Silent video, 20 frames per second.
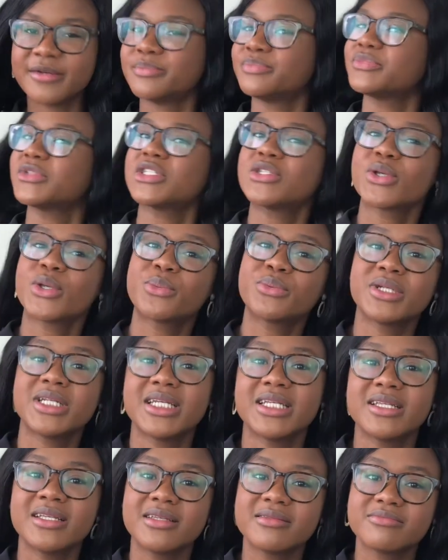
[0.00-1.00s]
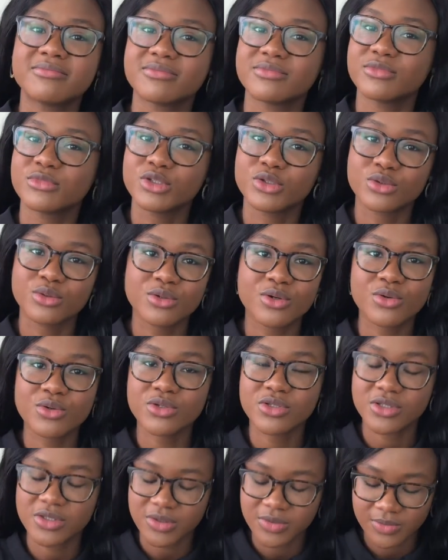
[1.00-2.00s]
So it really, you know,
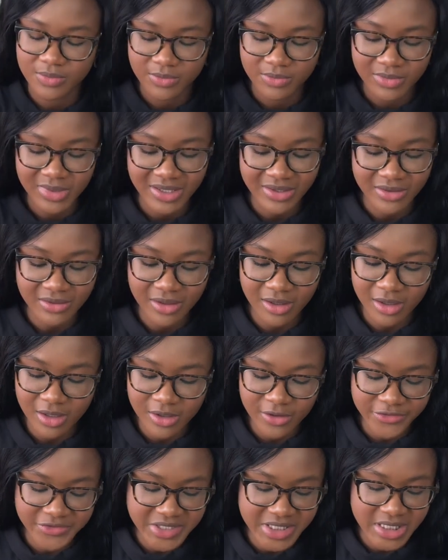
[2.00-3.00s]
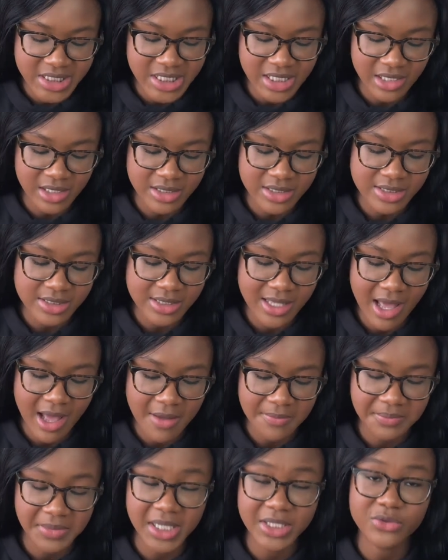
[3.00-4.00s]
goes in a lot of details.
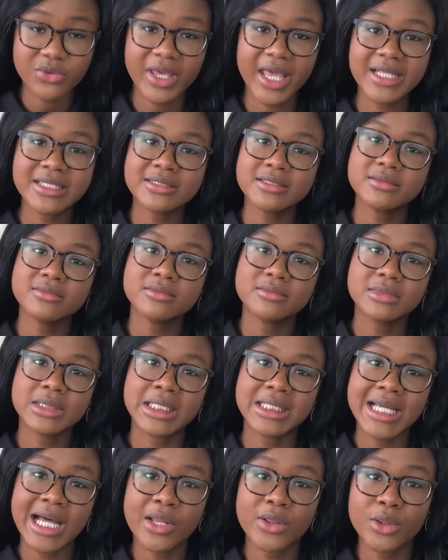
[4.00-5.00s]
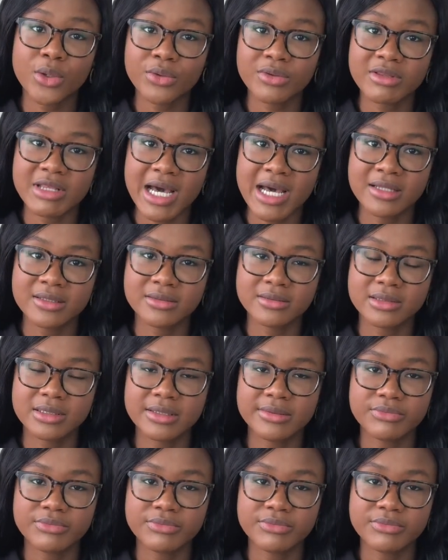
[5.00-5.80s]
And you can download that.